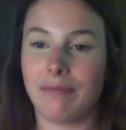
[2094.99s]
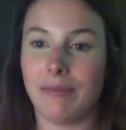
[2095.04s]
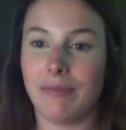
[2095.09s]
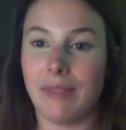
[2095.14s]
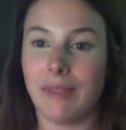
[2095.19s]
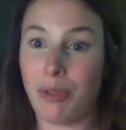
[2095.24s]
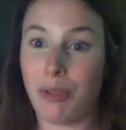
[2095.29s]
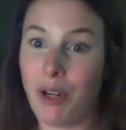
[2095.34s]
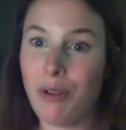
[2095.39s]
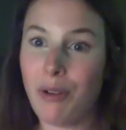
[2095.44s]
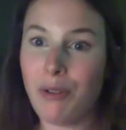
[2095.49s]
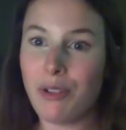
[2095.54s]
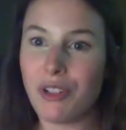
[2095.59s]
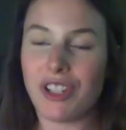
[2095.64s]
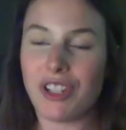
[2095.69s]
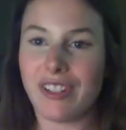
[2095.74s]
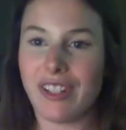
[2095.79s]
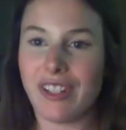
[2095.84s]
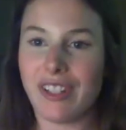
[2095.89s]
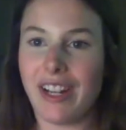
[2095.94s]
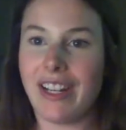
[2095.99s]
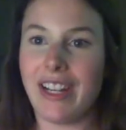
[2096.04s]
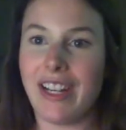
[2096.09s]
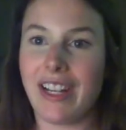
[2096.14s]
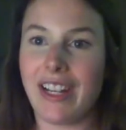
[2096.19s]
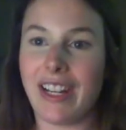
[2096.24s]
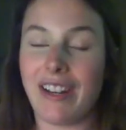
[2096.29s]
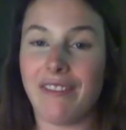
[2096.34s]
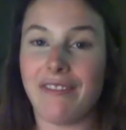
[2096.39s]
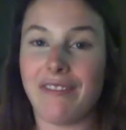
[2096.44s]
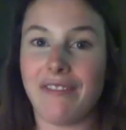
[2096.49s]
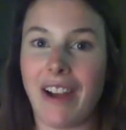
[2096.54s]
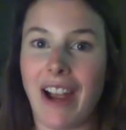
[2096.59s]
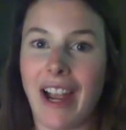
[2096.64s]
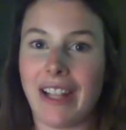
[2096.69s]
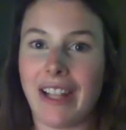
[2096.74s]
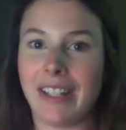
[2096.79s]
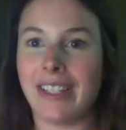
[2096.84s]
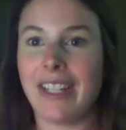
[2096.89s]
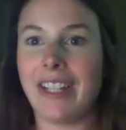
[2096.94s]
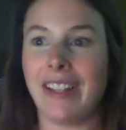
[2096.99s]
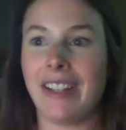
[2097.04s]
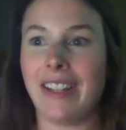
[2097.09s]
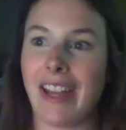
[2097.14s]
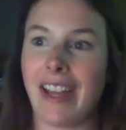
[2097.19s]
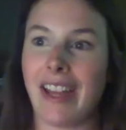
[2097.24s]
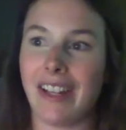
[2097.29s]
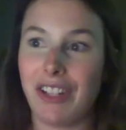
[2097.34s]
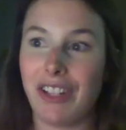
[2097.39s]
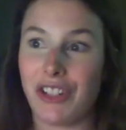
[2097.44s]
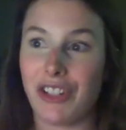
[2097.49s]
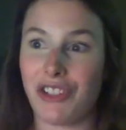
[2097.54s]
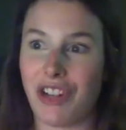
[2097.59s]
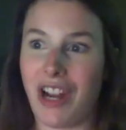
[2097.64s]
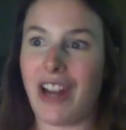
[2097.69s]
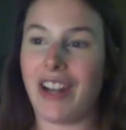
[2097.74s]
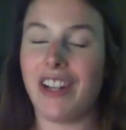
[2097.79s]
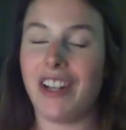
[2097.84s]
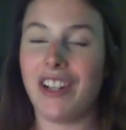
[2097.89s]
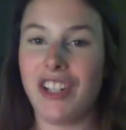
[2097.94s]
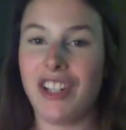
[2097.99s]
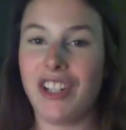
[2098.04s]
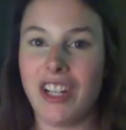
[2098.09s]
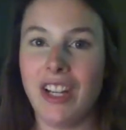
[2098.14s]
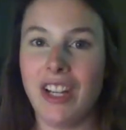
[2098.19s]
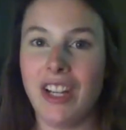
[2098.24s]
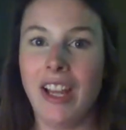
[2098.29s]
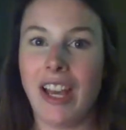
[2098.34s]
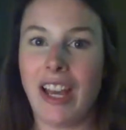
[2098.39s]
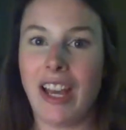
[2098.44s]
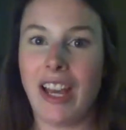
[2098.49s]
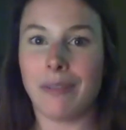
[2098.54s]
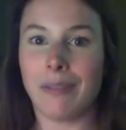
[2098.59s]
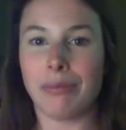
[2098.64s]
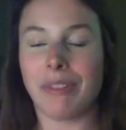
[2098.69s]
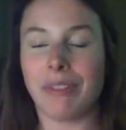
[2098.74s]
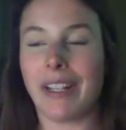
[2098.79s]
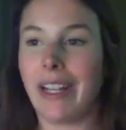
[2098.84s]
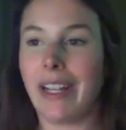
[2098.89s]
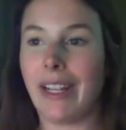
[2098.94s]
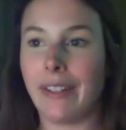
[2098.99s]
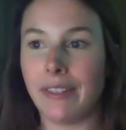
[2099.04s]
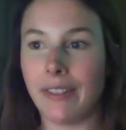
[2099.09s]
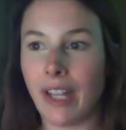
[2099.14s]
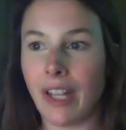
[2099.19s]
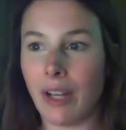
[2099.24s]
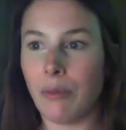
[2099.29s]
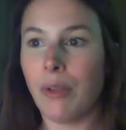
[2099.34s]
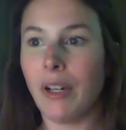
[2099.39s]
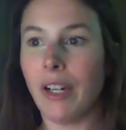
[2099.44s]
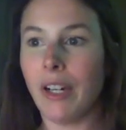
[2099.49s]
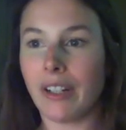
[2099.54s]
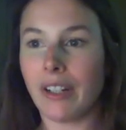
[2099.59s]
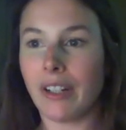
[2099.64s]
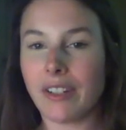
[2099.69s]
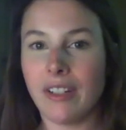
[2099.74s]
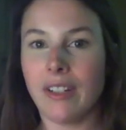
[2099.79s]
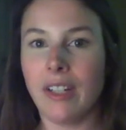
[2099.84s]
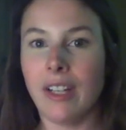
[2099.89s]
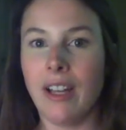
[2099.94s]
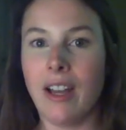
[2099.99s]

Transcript: approach to studying and finally get a strategy and a plan that worked.